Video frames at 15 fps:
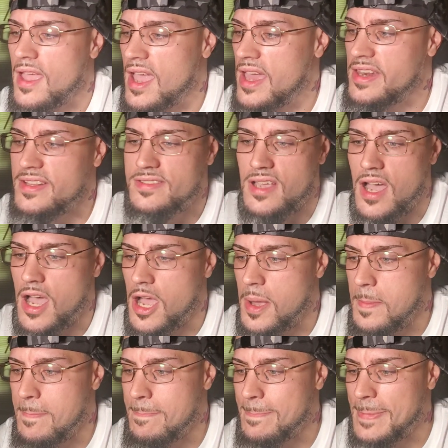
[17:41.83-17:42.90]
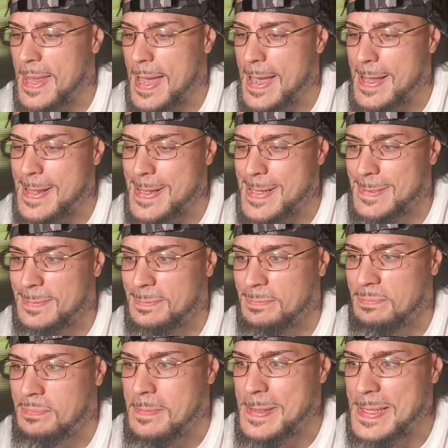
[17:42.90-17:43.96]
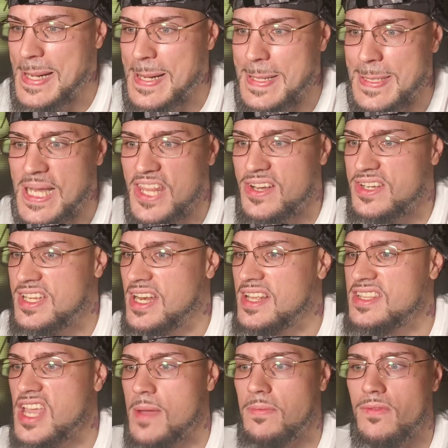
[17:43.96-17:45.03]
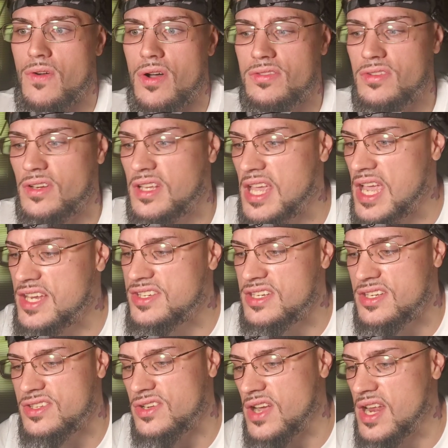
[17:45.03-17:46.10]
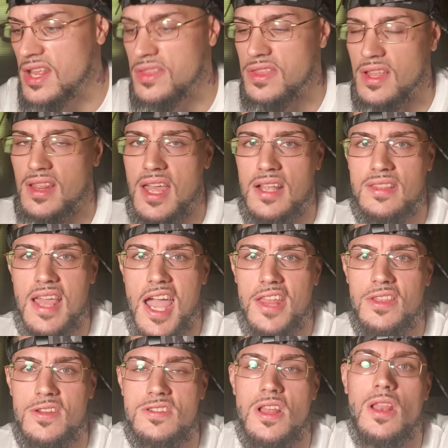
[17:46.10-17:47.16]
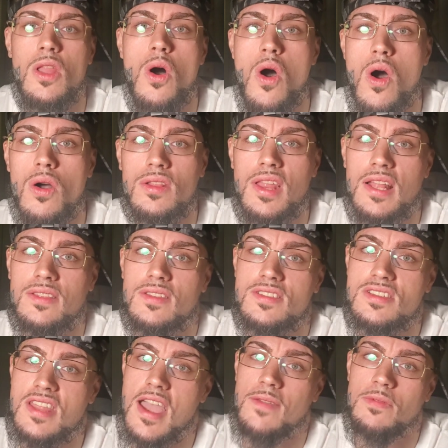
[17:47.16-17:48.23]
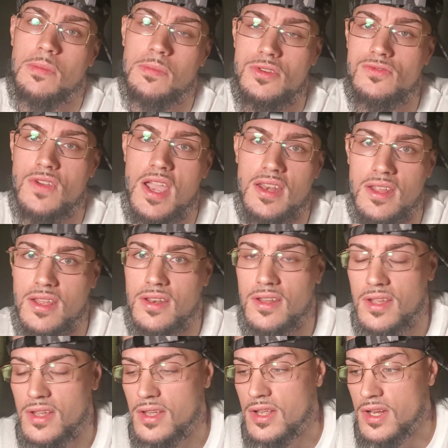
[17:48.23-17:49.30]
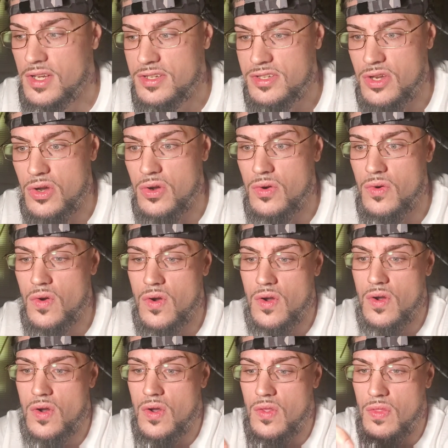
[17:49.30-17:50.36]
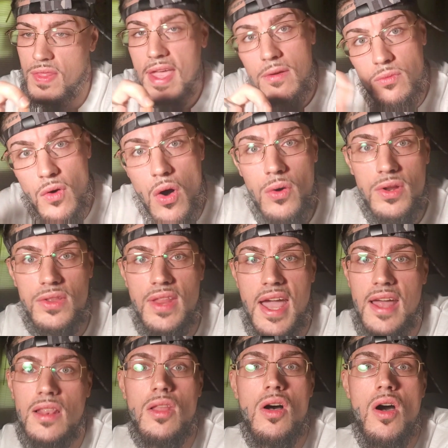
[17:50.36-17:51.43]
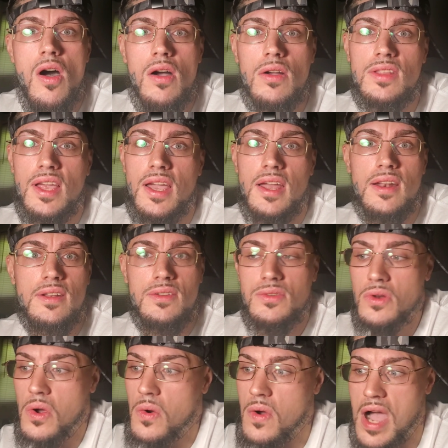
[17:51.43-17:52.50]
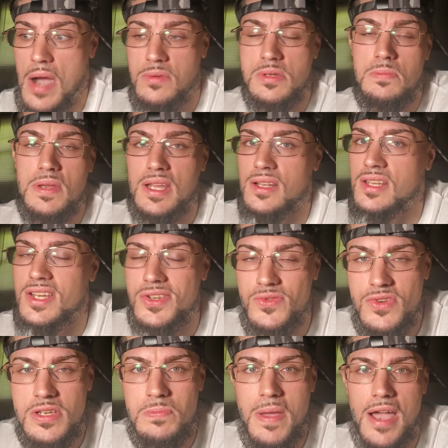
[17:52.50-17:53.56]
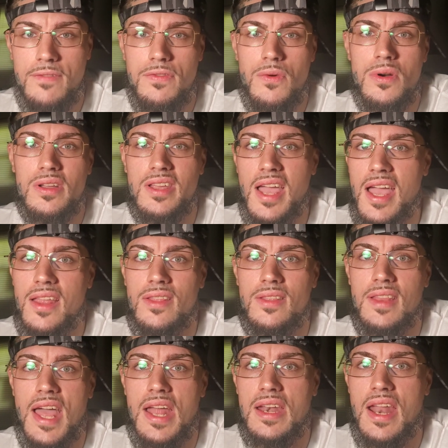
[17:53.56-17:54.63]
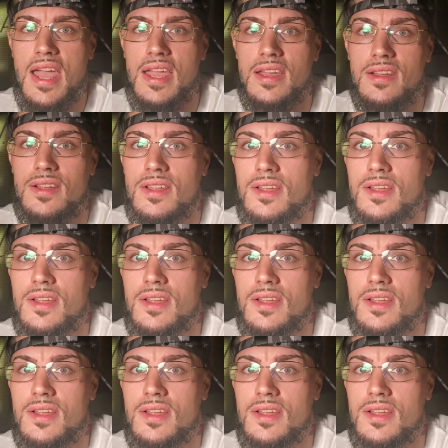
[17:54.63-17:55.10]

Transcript: Anytime that, you know, there's any type of altercations or anything like that, there's a log that the staff members write in. So they wrote in that log that, you know, I was being disrespectful again that night.